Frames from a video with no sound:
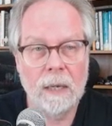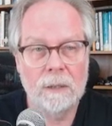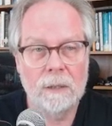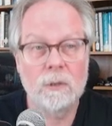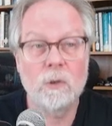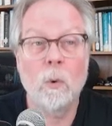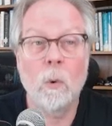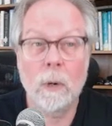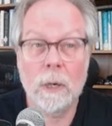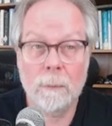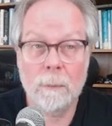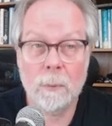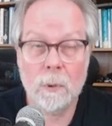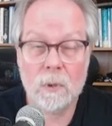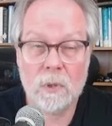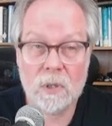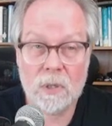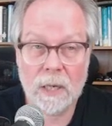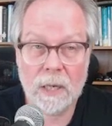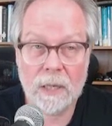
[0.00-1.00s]

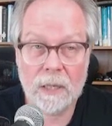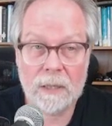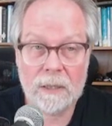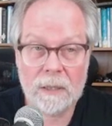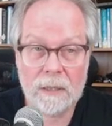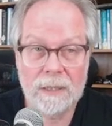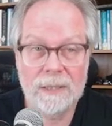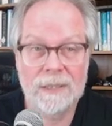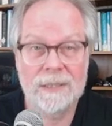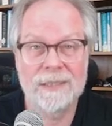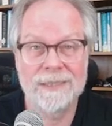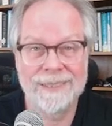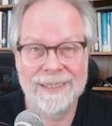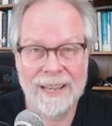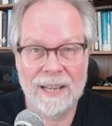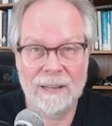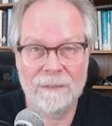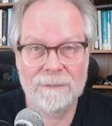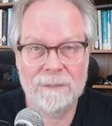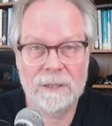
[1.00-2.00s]
20% is
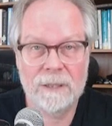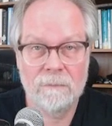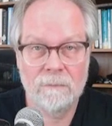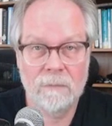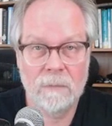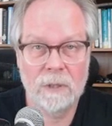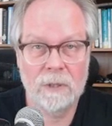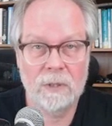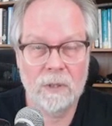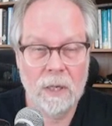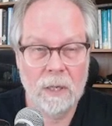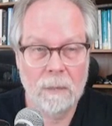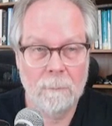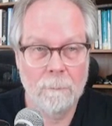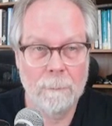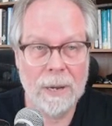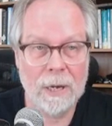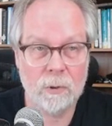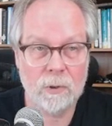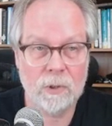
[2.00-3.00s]
left that's
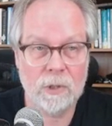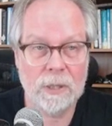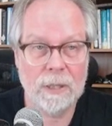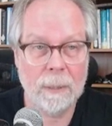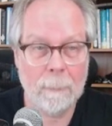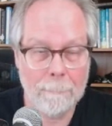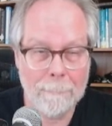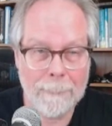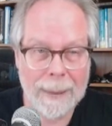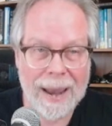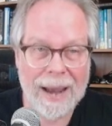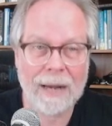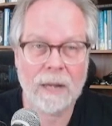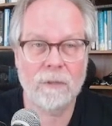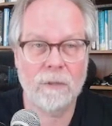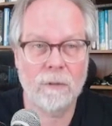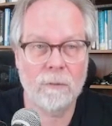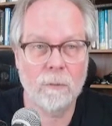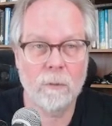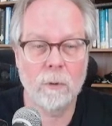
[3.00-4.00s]
bouncing back
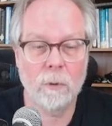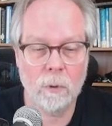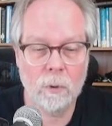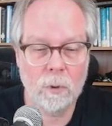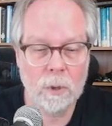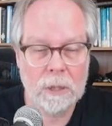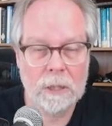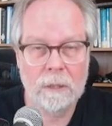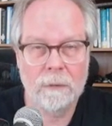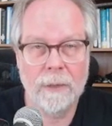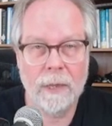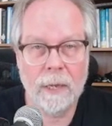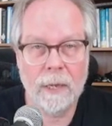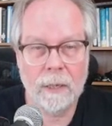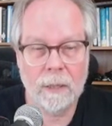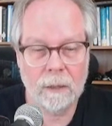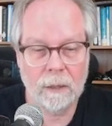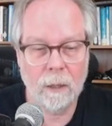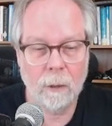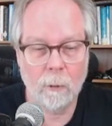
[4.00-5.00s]
through that
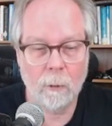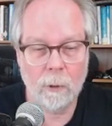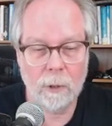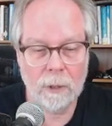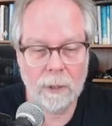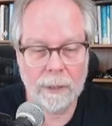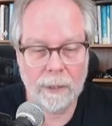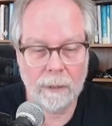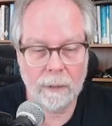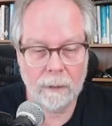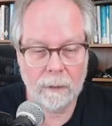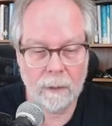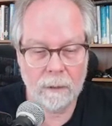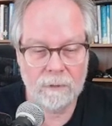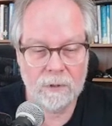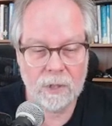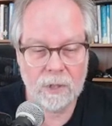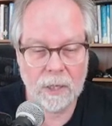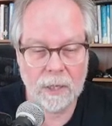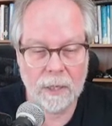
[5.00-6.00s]
lower layer of
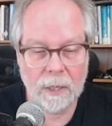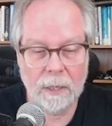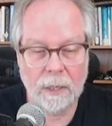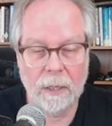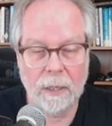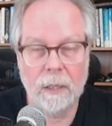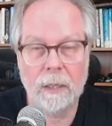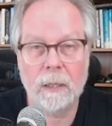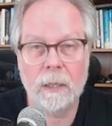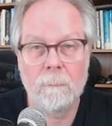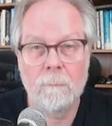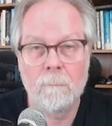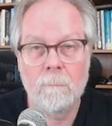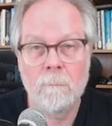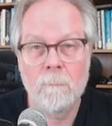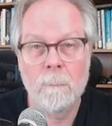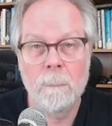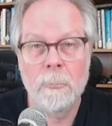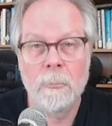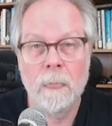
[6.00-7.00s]
cyan ink.
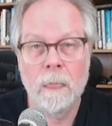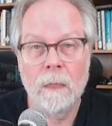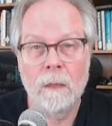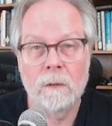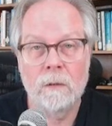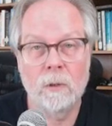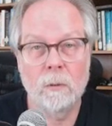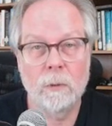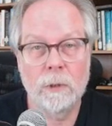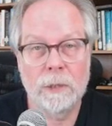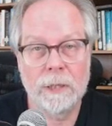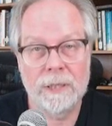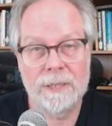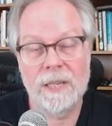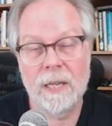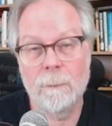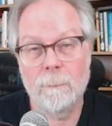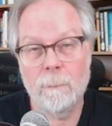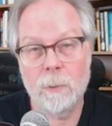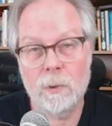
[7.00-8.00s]
So we get
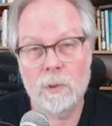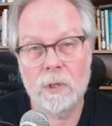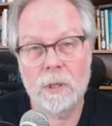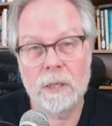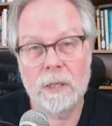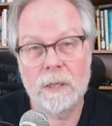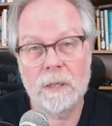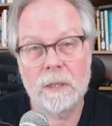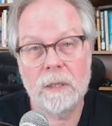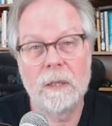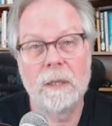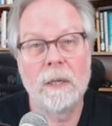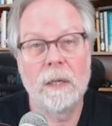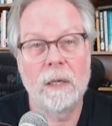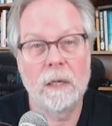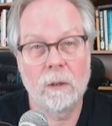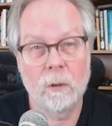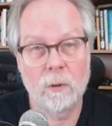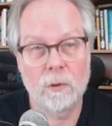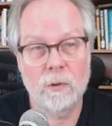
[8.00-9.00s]
10%, and then
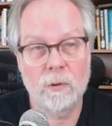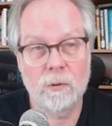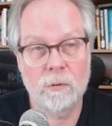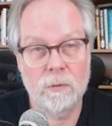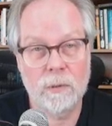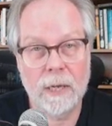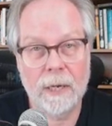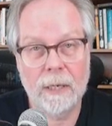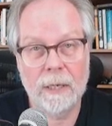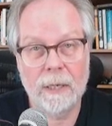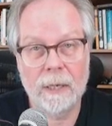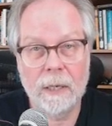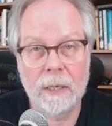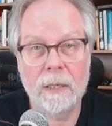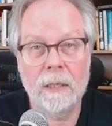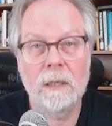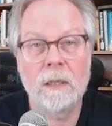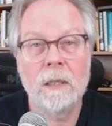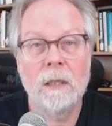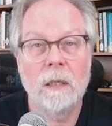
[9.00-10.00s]
it goes through that
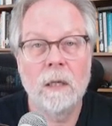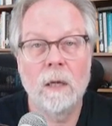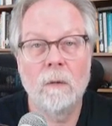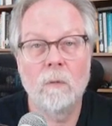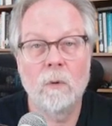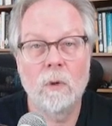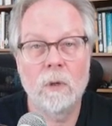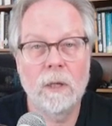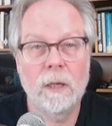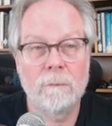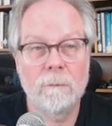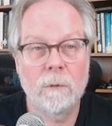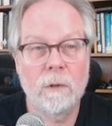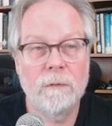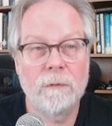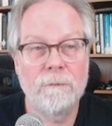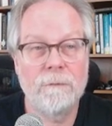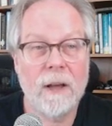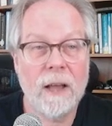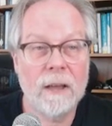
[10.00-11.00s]
again, and we're left with
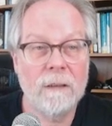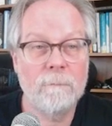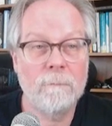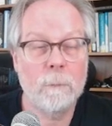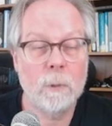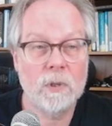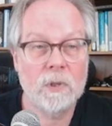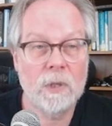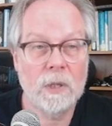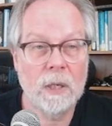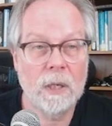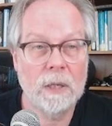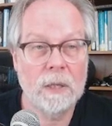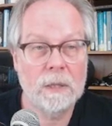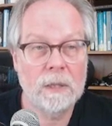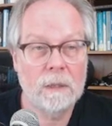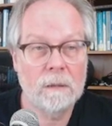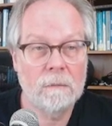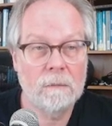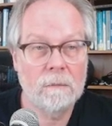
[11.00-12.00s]
5%
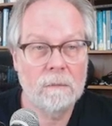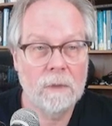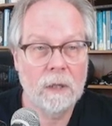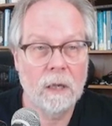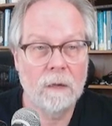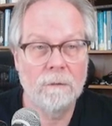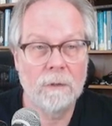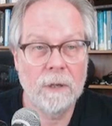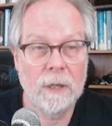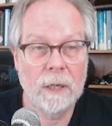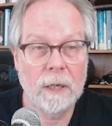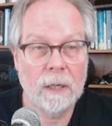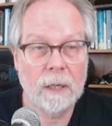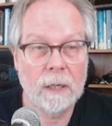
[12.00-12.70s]
of ink.